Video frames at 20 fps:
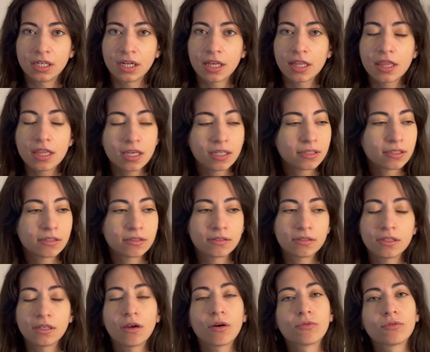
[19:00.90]
This is
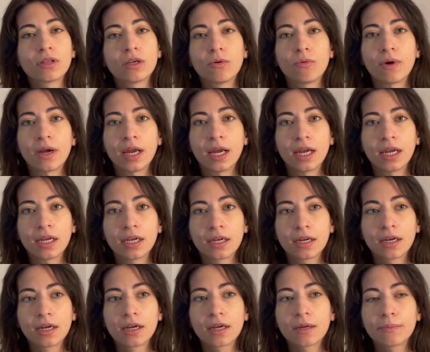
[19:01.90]
the only way,
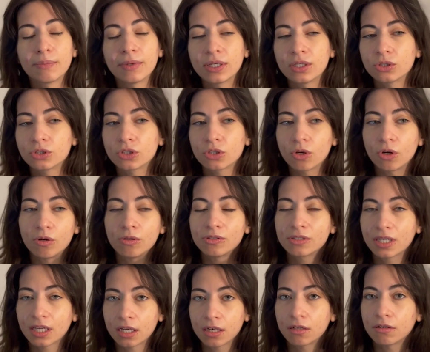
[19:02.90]
because goals
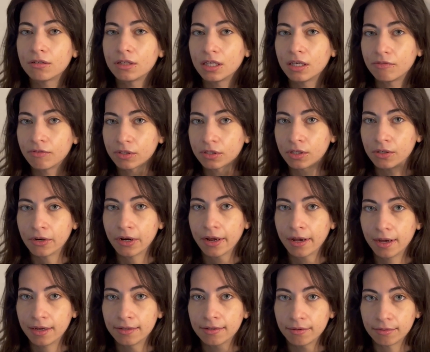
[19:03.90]
cannot live in our
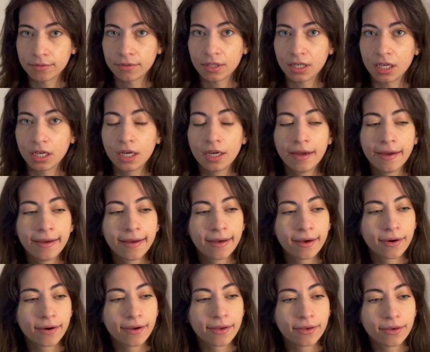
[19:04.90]
head only.
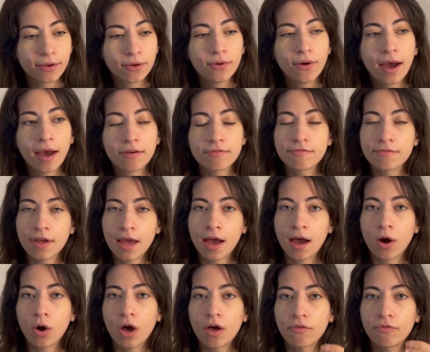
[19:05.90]
You have
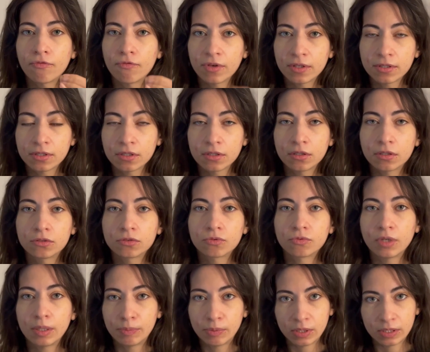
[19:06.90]
now a physical
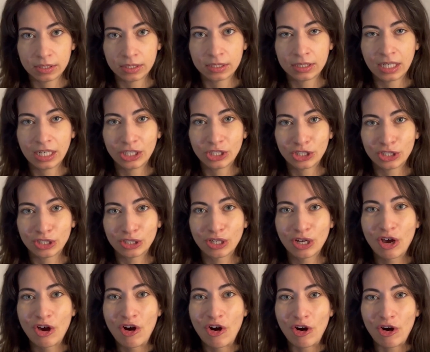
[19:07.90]
representation
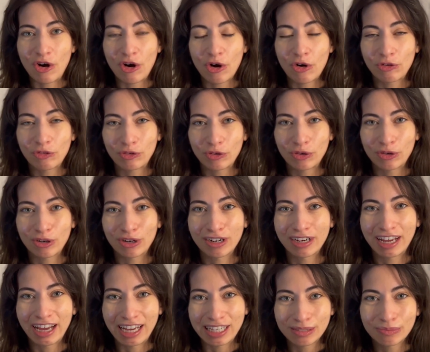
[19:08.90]
of your
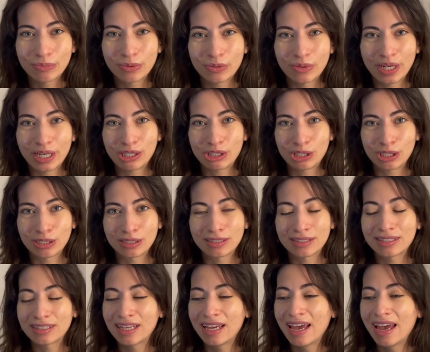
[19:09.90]

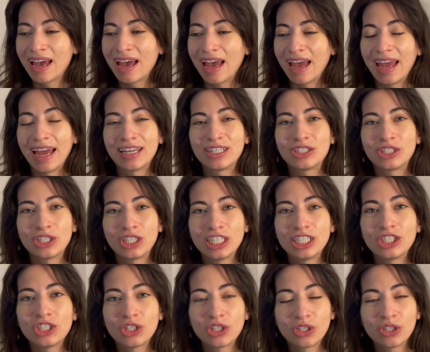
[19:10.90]
aspirations and you
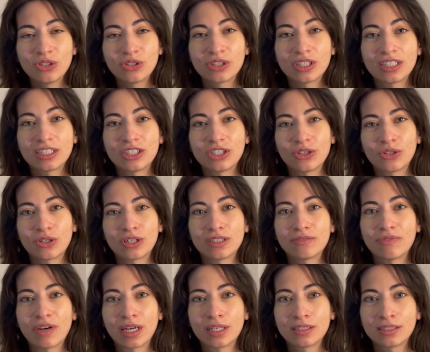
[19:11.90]
need to use it to your
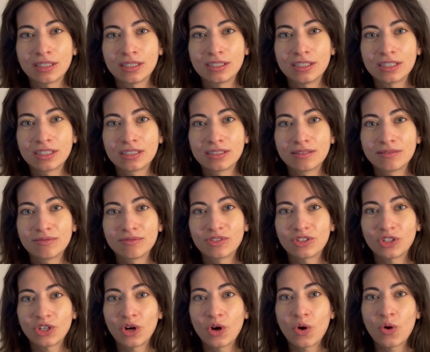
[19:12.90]
advantage.
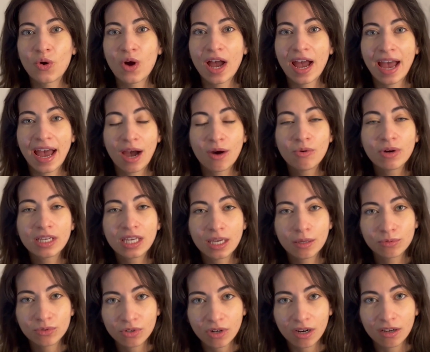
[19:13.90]
So how I
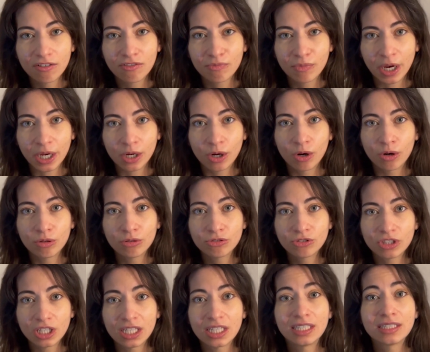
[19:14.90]
keep track of my
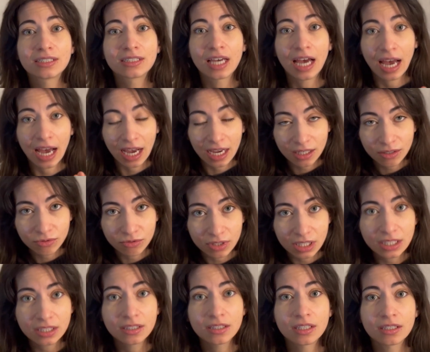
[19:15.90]
goals is I
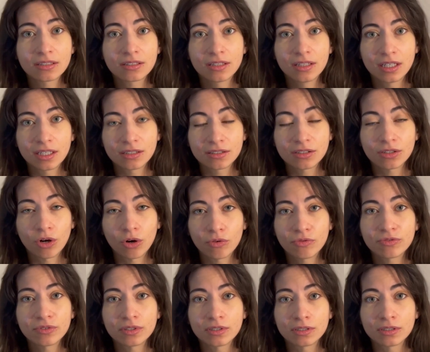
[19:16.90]
read this list
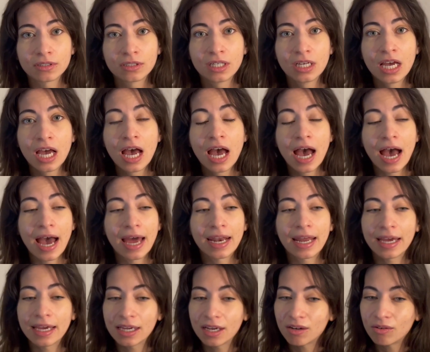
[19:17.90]
often and
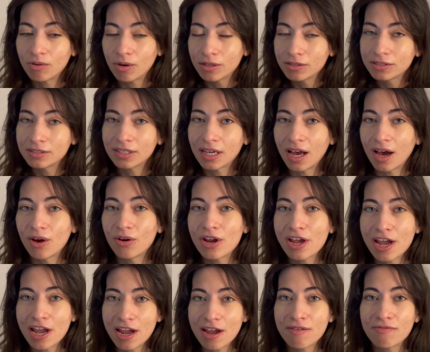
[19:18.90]
I cross out
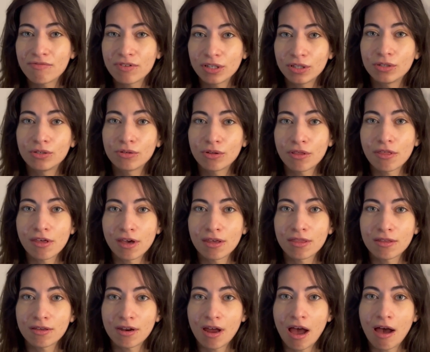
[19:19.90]
every little thing
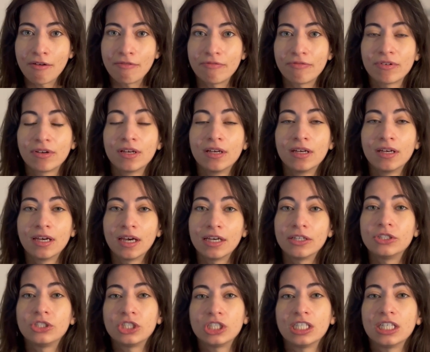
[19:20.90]
that I've
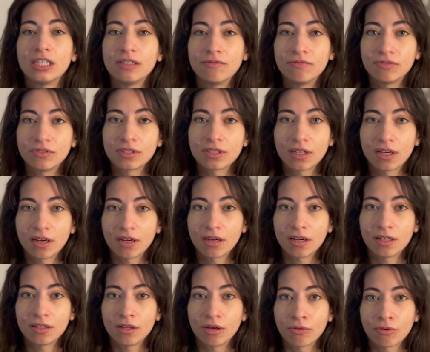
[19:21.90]
achieved
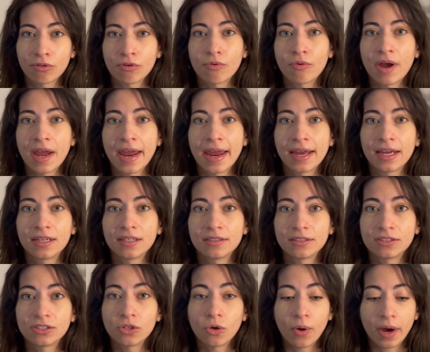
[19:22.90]
along the way
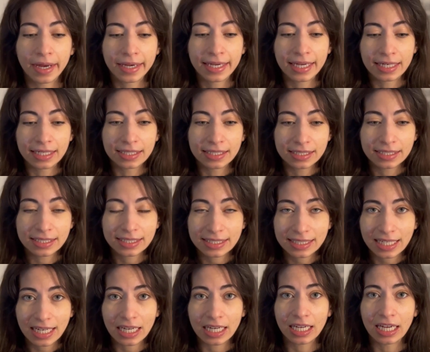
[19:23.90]
so I can
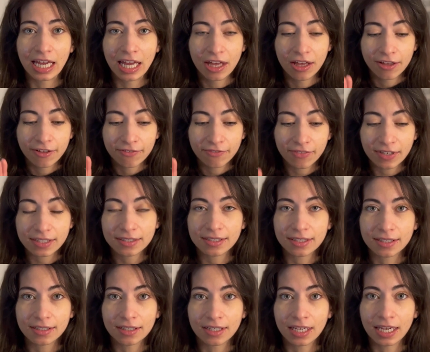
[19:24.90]
see
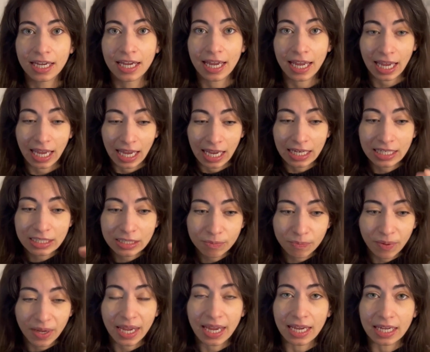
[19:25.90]
physically in
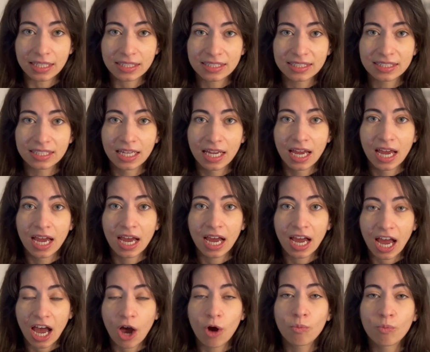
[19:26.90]
space
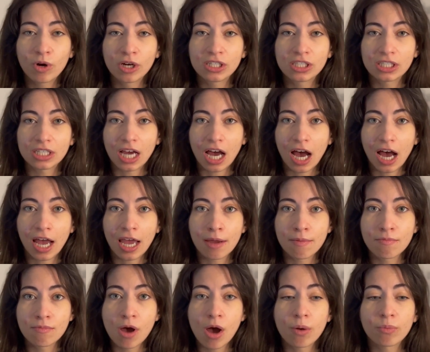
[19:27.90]
how much
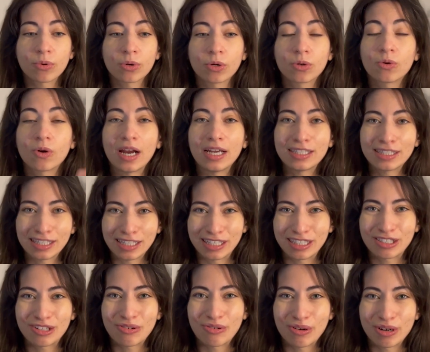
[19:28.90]
I'm progressing
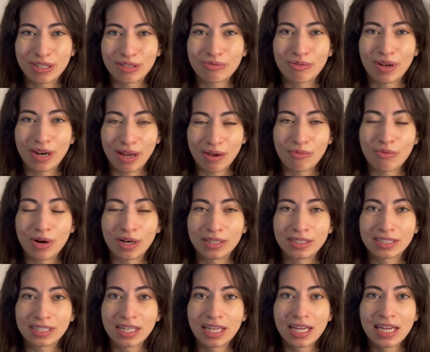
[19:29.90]
towards what I
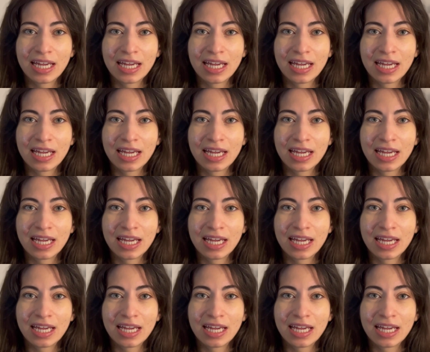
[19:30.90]
want.